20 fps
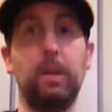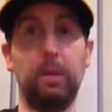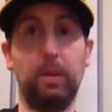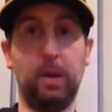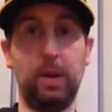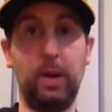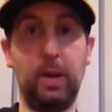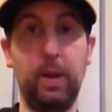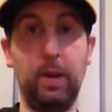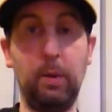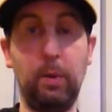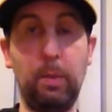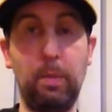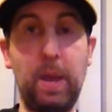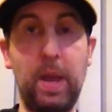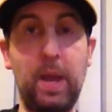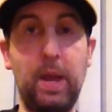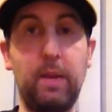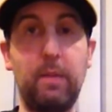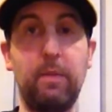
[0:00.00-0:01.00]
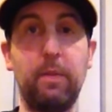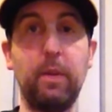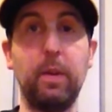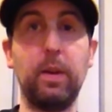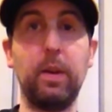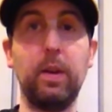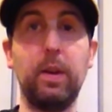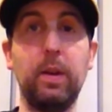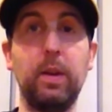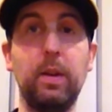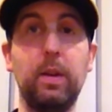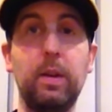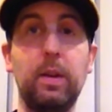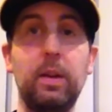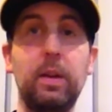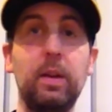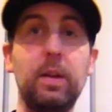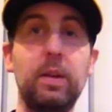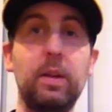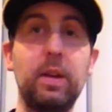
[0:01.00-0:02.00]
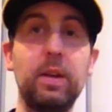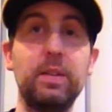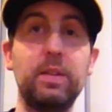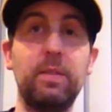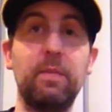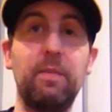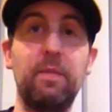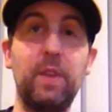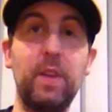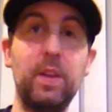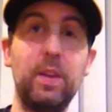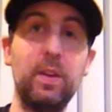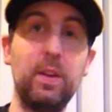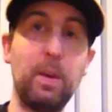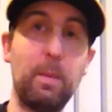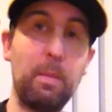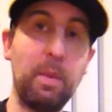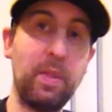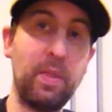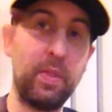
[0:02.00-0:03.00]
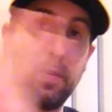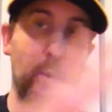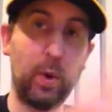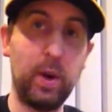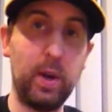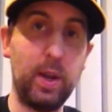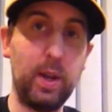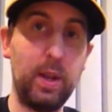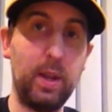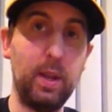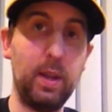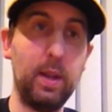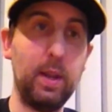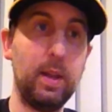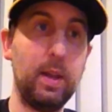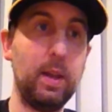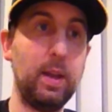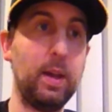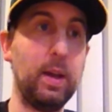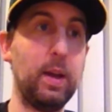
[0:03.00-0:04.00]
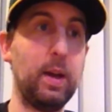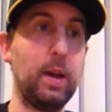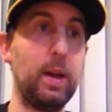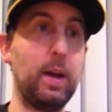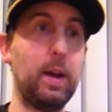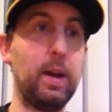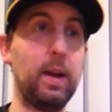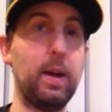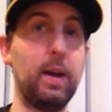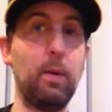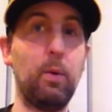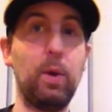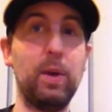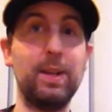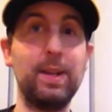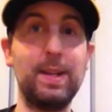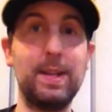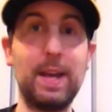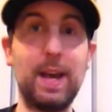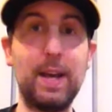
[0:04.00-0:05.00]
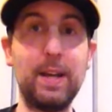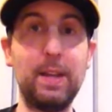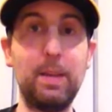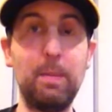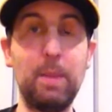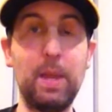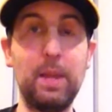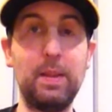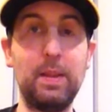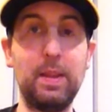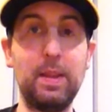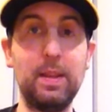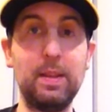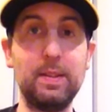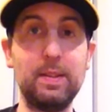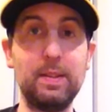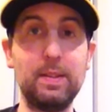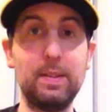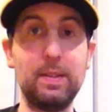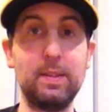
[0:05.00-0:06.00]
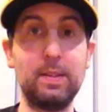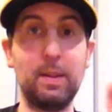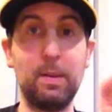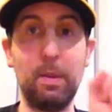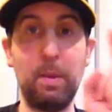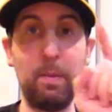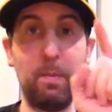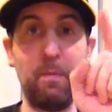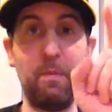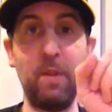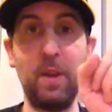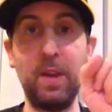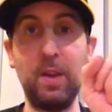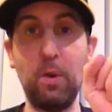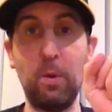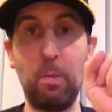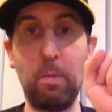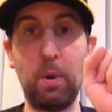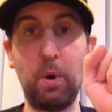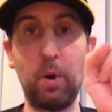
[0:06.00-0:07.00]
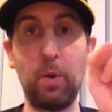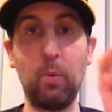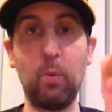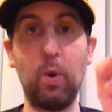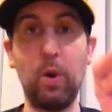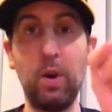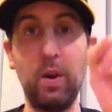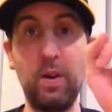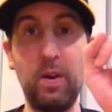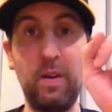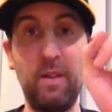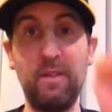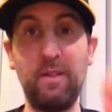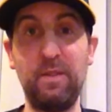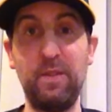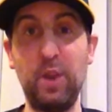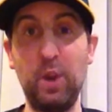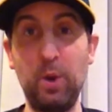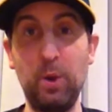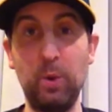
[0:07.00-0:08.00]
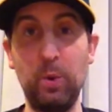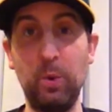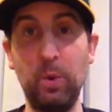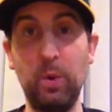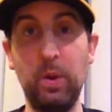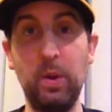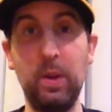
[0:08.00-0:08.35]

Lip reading: Right, here we're back for custom figure number 3. I want to document this. This is going to be video part 1 of 2.